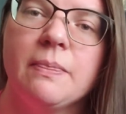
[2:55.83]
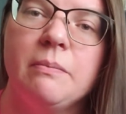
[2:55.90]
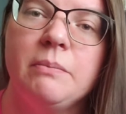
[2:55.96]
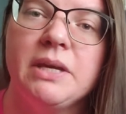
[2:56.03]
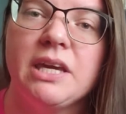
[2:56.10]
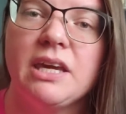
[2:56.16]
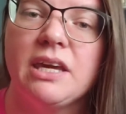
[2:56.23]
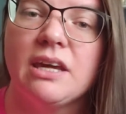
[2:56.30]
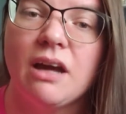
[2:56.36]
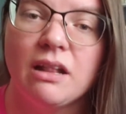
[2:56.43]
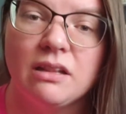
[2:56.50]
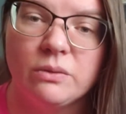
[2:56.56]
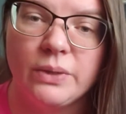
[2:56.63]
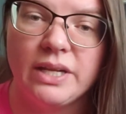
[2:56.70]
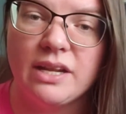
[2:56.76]
Mickey
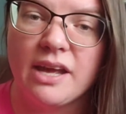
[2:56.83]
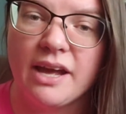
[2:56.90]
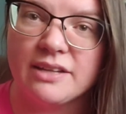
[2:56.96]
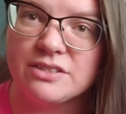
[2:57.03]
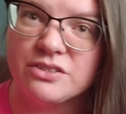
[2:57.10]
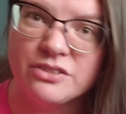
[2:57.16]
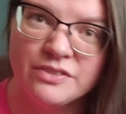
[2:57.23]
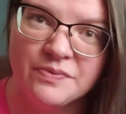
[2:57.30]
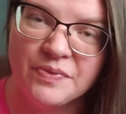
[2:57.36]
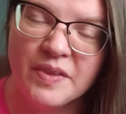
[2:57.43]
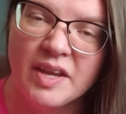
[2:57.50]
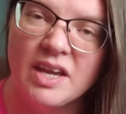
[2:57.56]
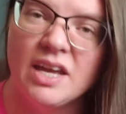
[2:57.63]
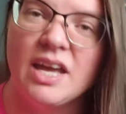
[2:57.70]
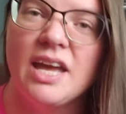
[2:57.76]
Halloween Castle
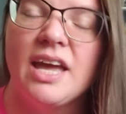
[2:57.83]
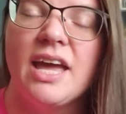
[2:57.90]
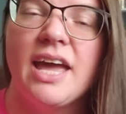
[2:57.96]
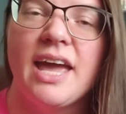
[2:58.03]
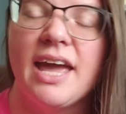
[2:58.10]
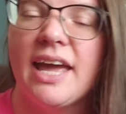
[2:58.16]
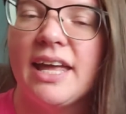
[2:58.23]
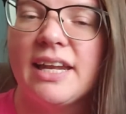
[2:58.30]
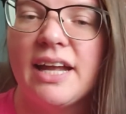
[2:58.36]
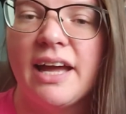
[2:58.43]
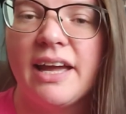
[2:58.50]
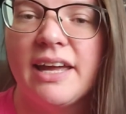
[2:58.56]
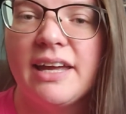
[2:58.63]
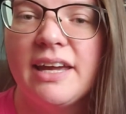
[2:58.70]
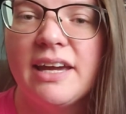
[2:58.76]
and I